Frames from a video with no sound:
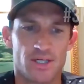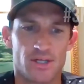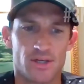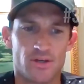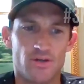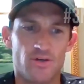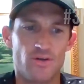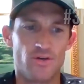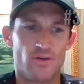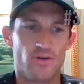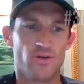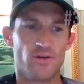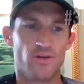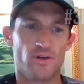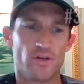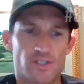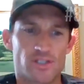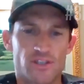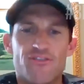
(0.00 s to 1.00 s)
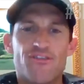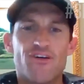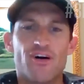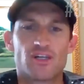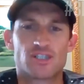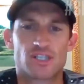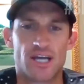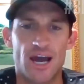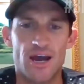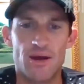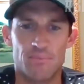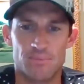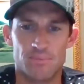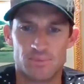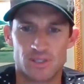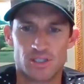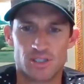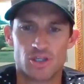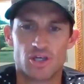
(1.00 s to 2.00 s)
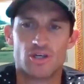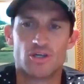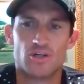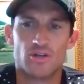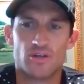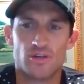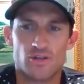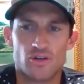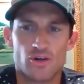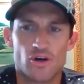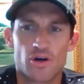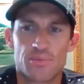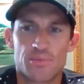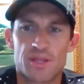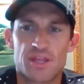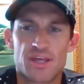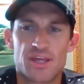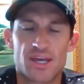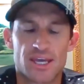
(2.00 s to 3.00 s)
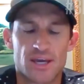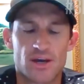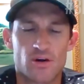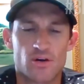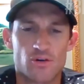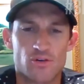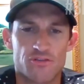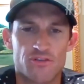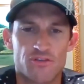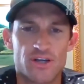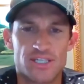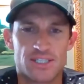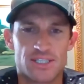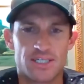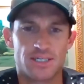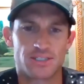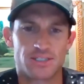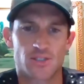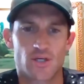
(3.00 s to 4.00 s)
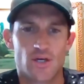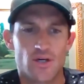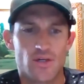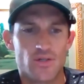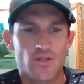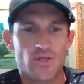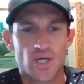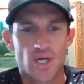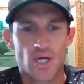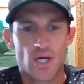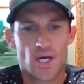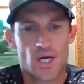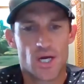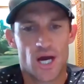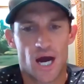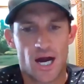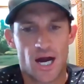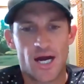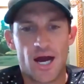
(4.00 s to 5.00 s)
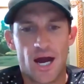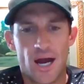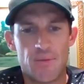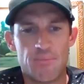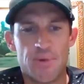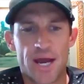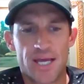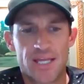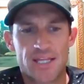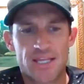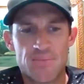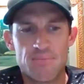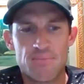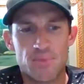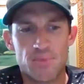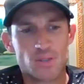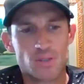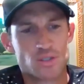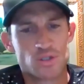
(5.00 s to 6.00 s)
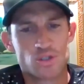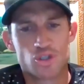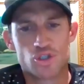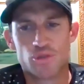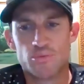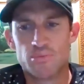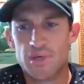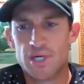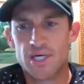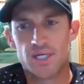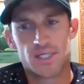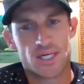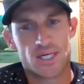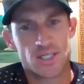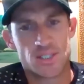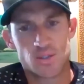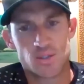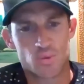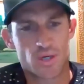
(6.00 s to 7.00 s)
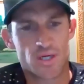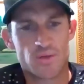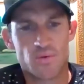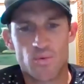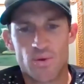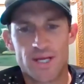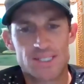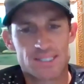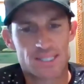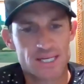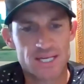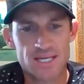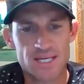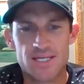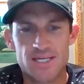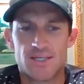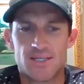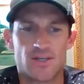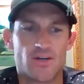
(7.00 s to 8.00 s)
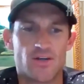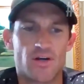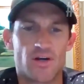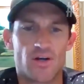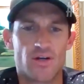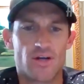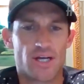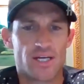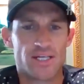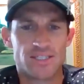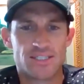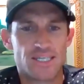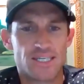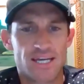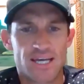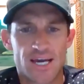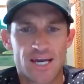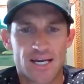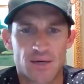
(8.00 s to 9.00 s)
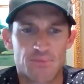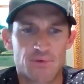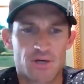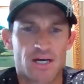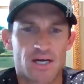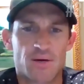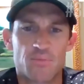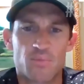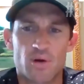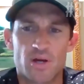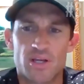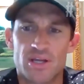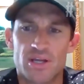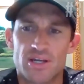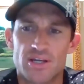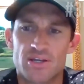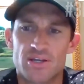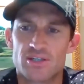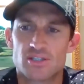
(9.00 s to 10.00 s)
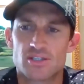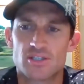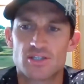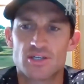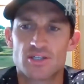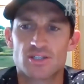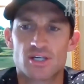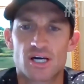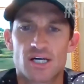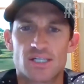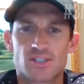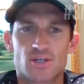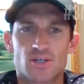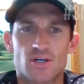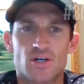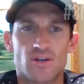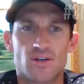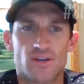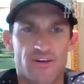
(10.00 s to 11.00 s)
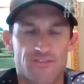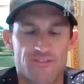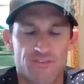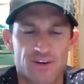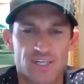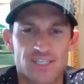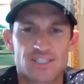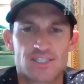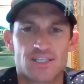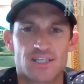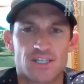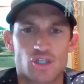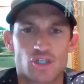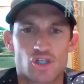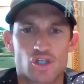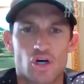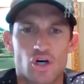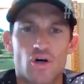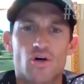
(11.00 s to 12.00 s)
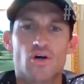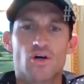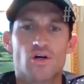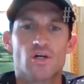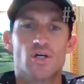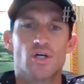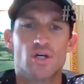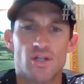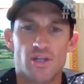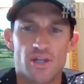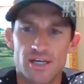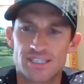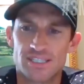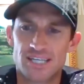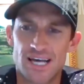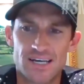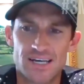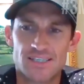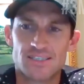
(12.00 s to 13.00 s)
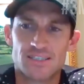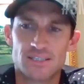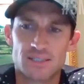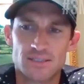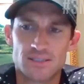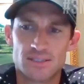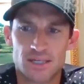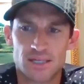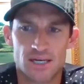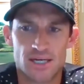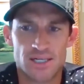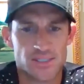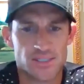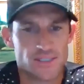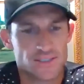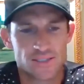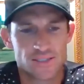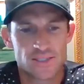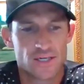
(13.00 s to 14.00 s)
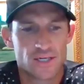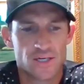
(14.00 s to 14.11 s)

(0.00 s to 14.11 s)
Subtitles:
it's a fast game. You've got to be thinking on your feet here. So I back them, Milton Shumba as well, Wesley, you know, and TK Kamakamwe. Those guys they fit, they're strong, they're talented. And